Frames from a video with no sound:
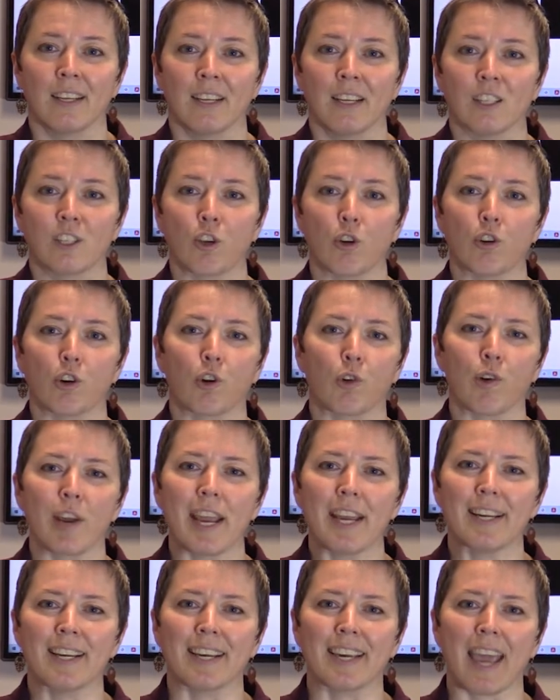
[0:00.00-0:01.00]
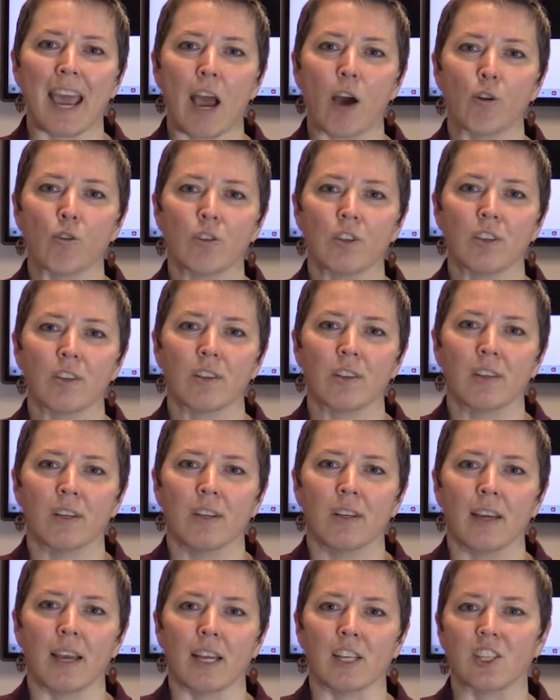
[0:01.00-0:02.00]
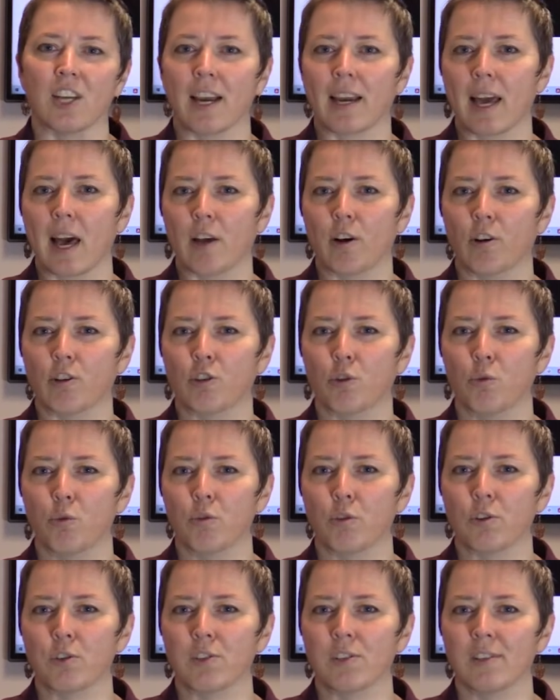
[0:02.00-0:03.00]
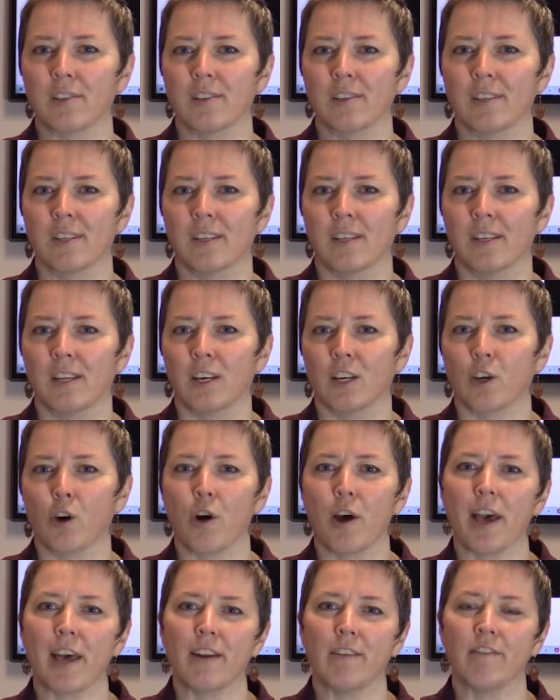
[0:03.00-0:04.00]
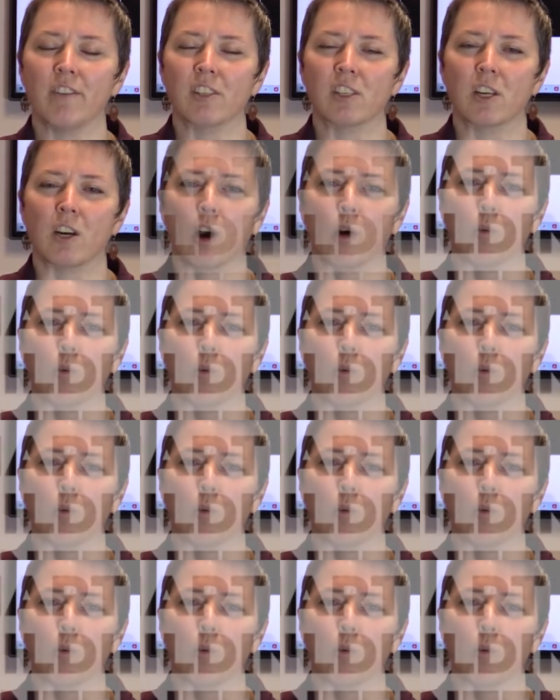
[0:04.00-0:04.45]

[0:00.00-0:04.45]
So to create an account and check out our tools, go ahead and visit our